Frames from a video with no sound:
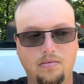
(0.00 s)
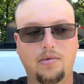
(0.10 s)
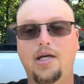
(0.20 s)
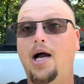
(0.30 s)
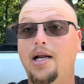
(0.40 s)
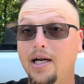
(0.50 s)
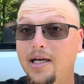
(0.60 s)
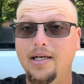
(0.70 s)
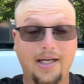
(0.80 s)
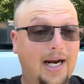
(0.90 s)
getting
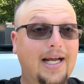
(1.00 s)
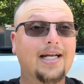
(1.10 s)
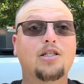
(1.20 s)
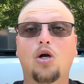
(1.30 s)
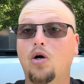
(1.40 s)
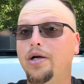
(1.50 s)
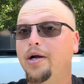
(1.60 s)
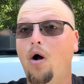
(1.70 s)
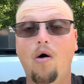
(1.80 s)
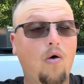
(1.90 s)
it
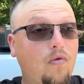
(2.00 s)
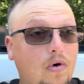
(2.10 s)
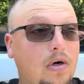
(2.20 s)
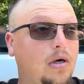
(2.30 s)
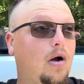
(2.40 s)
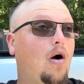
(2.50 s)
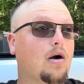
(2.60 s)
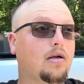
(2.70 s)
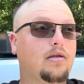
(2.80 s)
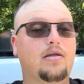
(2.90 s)
turning over
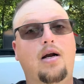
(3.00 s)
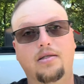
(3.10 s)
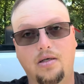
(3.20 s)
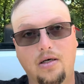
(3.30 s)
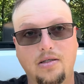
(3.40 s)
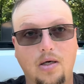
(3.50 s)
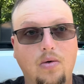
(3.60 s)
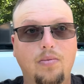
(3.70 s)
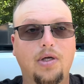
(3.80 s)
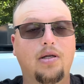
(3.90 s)
on it, not on its
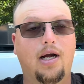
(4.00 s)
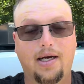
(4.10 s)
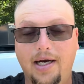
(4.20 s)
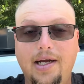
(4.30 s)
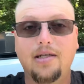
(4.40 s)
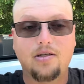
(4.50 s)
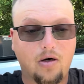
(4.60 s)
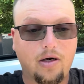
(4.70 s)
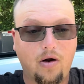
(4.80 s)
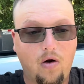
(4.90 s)
own, but like getting it
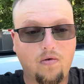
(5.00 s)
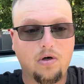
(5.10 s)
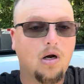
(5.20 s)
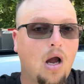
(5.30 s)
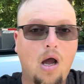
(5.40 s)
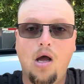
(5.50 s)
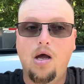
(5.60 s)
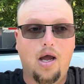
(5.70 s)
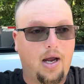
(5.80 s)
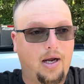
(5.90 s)
turning over
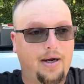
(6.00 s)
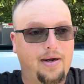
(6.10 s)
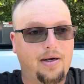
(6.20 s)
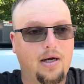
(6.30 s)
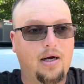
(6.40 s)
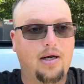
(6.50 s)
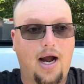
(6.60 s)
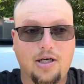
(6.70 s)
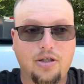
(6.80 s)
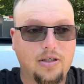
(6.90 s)
and
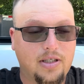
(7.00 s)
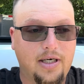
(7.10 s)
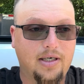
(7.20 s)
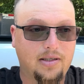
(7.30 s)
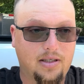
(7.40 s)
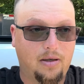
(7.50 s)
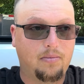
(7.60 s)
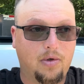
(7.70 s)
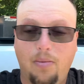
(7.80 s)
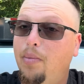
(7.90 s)
actually seeing
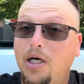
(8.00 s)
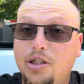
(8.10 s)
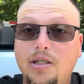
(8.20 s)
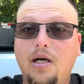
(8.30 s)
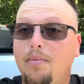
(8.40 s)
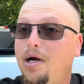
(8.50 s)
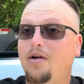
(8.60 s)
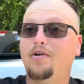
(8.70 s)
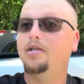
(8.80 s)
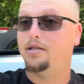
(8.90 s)
some combustion come out
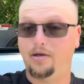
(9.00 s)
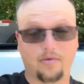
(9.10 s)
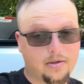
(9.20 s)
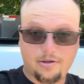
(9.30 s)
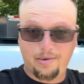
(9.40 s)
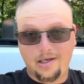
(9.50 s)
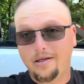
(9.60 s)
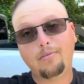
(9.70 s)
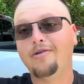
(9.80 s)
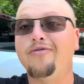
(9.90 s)
of it. You know, it's spitting a
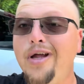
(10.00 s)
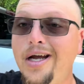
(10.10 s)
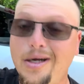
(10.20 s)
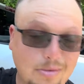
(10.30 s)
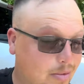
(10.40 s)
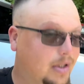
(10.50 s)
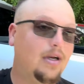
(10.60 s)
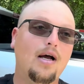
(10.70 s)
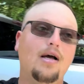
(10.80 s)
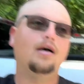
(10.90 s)
little bit of flames, but
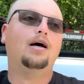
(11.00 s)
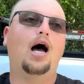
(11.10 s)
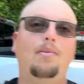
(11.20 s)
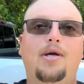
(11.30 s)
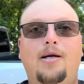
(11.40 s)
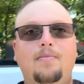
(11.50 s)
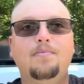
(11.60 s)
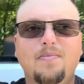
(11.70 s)
I mean,